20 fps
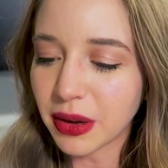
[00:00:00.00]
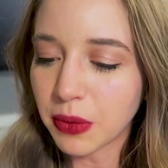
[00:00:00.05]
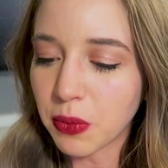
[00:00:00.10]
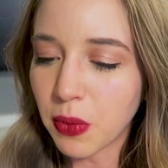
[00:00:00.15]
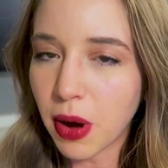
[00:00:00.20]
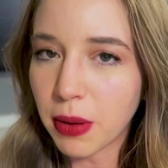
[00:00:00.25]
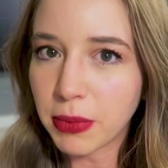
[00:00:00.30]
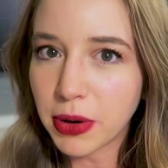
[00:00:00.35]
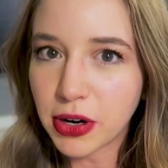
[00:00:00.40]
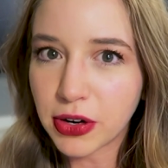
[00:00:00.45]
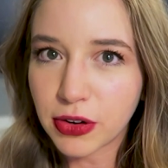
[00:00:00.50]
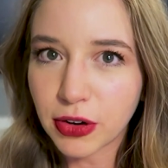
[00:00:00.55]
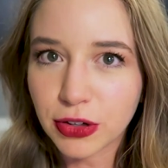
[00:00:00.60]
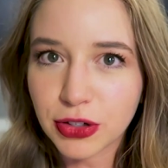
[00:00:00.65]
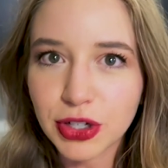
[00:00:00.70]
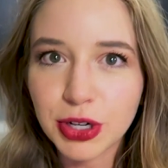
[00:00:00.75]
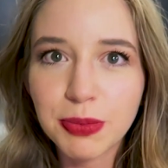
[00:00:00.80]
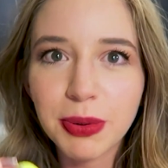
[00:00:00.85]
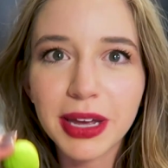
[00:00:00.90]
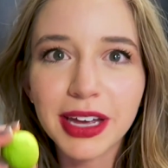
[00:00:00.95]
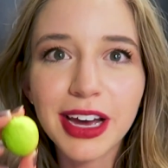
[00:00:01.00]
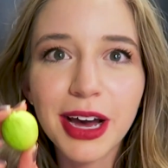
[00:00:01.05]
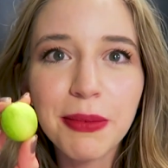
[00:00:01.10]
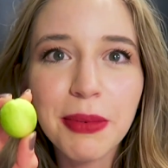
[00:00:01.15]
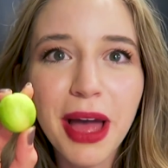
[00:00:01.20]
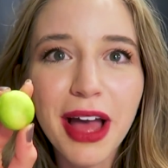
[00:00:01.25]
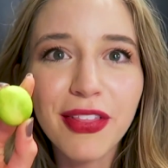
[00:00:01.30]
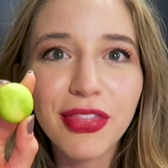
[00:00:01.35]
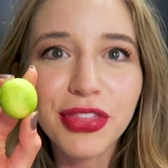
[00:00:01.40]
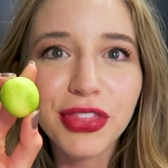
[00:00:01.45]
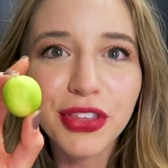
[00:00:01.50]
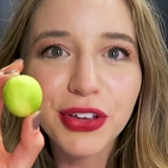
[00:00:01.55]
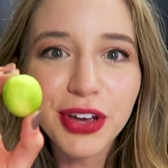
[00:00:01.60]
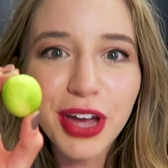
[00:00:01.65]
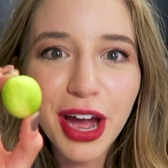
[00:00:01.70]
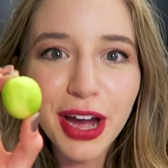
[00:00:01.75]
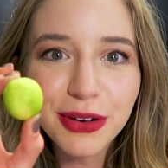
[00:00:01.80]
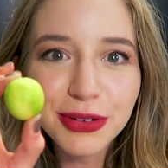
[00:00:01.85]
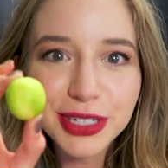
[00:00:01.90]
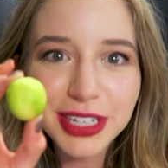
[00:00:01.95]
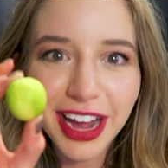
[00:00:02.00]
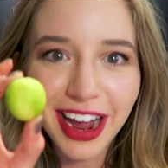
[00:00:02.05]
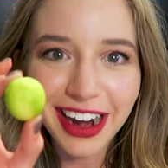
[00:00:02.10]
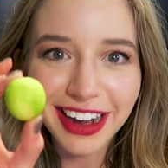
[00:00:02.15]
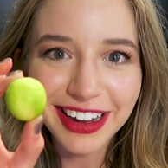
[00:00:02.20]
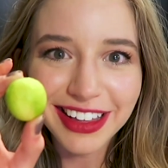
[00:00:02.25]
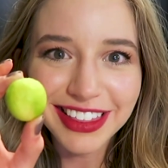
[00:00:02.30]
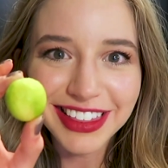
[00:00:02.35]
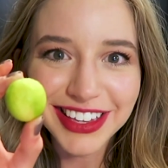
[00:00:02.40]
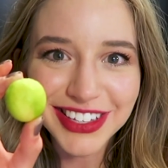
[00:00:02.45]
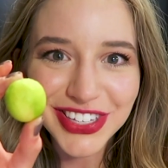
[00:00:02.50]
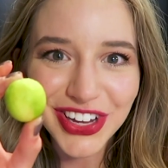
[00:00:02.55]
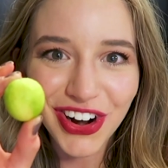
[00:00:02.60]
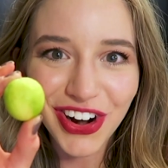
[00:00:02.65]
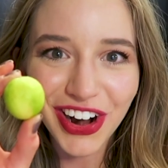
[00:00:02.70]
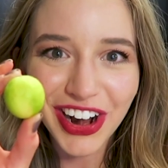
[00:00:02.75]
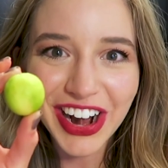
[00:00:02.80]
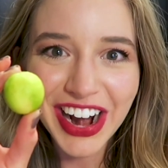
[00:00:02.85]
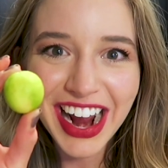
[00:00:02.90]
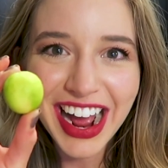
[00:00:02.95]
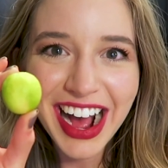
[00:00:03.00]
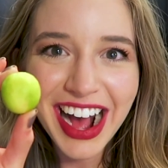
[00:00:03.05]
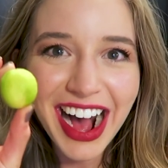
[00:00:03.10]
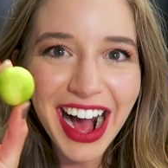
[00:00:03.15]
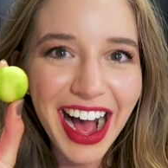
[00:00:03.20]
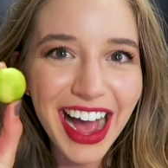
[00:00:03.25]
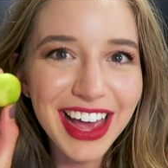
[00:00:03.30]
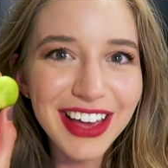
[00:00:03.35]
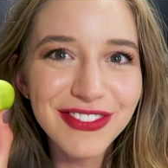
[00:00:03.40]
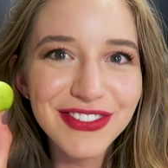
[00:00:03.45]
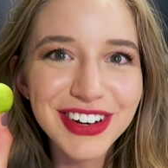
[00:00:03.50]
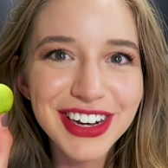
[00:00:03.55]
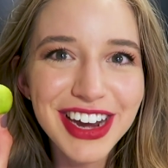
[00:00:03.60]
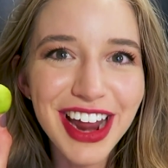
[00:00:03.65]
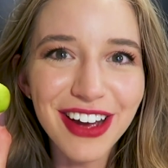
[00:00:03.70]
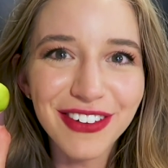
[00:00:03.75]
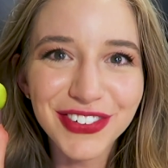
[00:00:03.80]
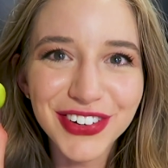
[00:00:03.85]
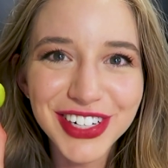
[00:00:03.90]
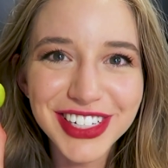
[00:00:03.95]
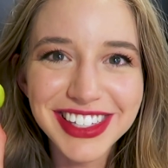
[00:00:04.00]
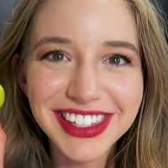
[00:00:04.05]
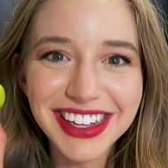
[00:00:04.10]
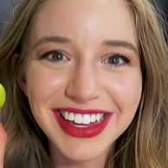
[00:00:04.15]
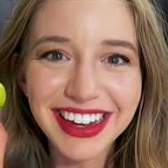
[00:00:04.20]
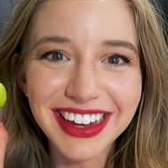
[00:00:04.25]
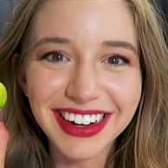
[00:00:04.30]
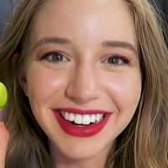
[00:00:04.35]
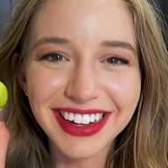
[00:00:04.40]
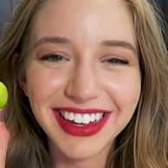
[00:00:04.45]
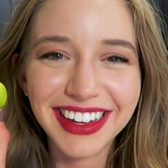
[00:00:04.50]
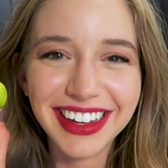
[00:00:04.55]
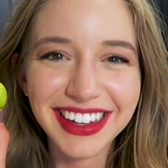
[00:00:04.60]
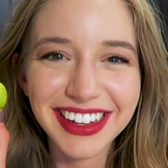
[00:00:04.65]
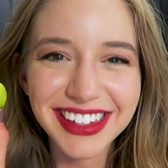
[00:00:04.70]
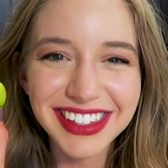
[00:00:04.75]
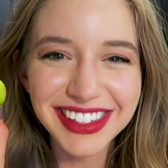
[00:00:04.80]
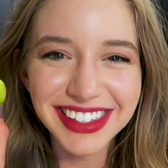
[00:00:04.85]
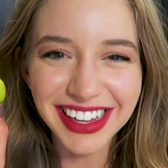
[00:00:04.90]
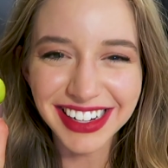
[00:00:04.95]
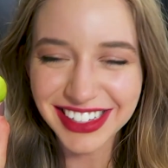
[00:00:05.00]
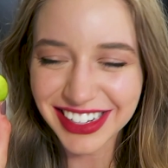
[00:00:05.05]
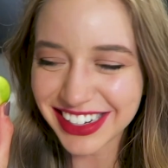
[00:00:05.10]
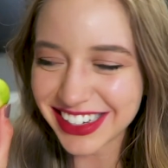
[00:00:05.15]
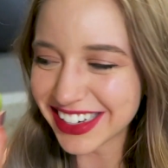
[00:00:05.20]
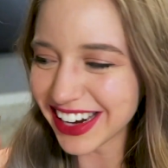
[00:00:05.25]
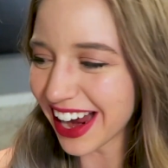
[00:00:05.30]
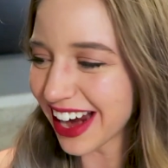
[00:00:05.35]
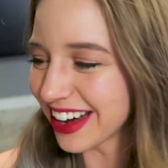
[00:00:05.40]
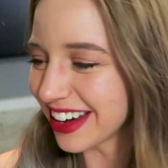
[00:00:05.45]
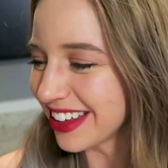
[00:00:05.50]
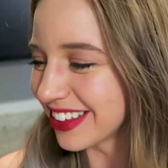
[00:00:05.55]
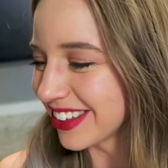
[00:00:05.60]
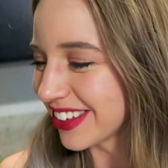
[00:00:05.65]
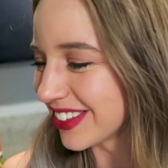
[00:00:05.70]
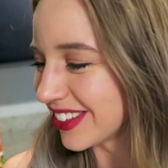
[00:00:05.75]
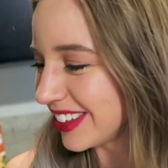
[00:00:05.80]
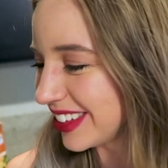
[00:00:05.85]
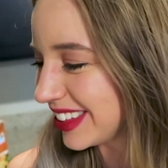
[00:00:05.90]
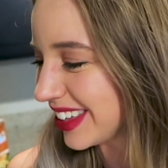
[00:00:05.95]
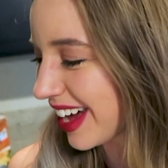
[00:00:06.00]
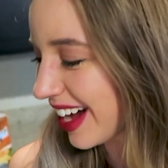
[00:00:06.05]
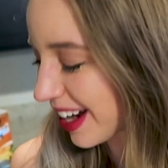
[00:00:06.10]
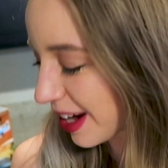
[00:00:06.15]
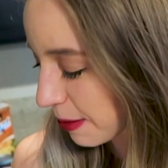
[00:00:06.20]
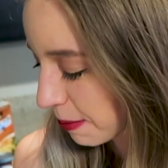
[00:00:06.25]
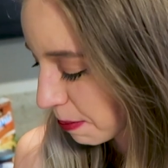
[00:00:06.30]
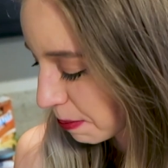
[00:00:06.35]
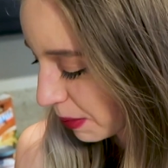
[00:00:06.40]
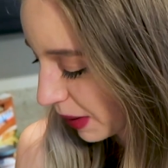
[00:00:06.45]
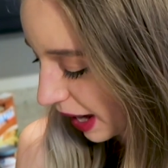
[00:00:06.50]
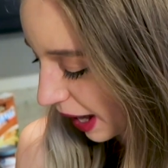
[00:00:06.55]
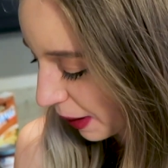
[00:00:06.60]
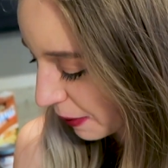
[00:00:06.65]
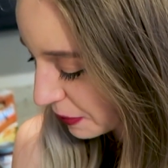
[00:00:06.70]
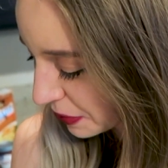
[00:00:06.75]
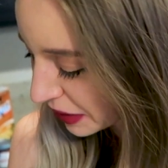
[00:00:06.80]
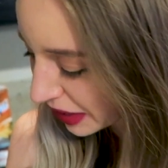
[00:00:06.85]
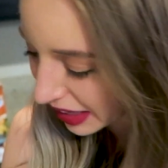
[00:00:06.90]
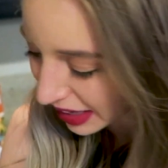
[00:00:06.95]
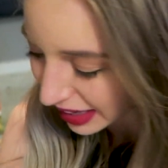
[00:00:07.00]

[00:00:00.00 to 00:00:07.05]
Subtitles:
like Walmart grocery pickup, and look how tiny these are. I have never seen such a tiny little lime, but